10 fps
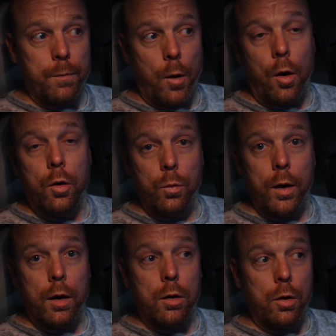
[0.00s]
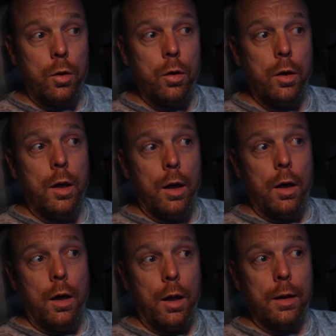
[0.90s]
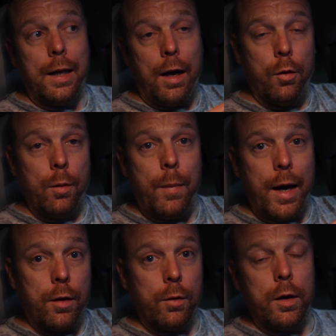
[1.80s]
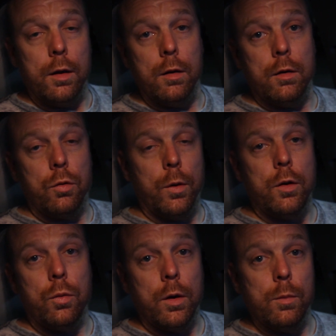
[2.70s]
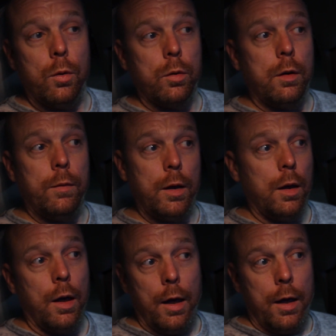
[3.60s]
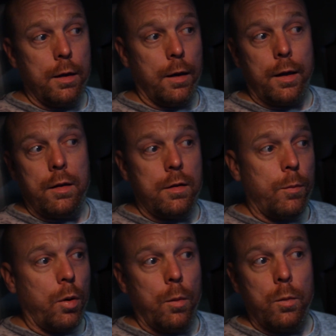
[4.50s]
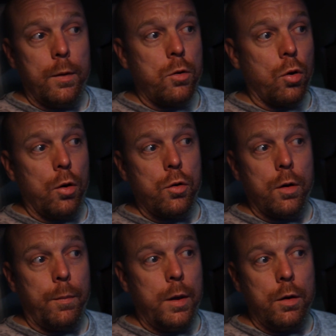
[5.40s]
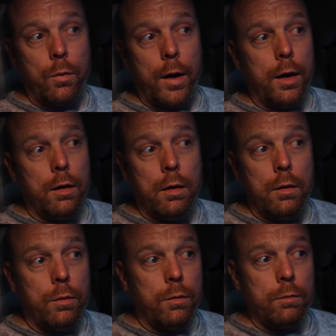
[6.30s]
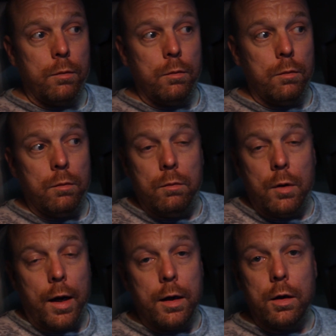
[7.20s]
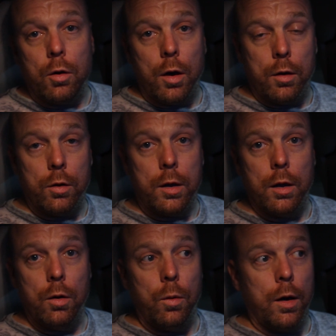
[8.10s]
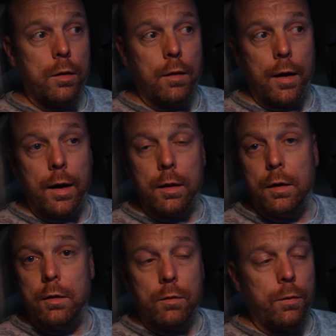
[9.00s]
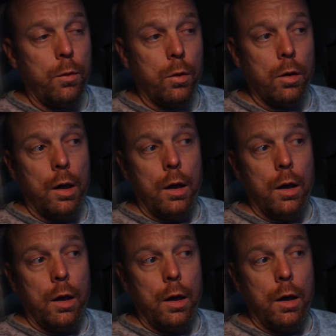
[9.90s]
hardware could allow the battery in the 2020 Bolt EV to, like I said, probably charge at a peak rate of 90 or 100 kilowatts, at least for